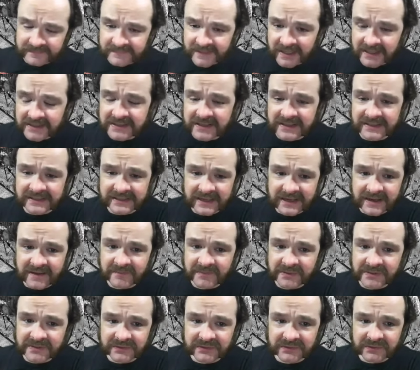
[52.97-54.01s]
And yes, I have
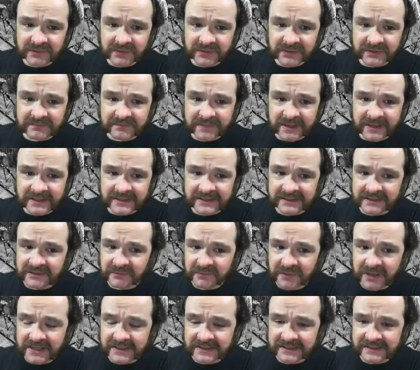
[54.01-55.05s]
been using the words mice and
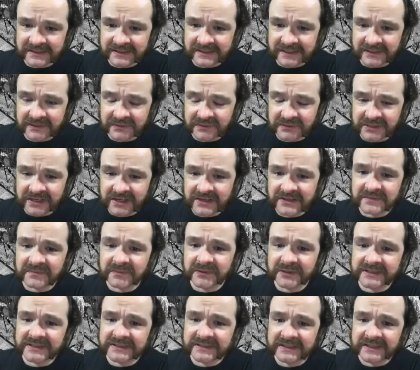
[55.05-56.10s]
rats
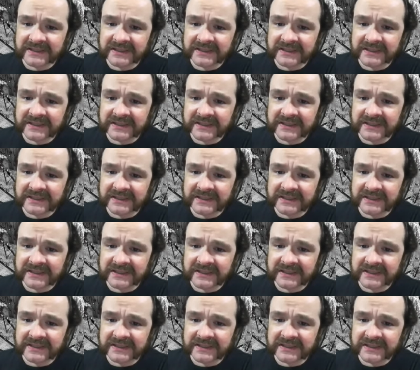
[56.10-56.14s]
interchangeably.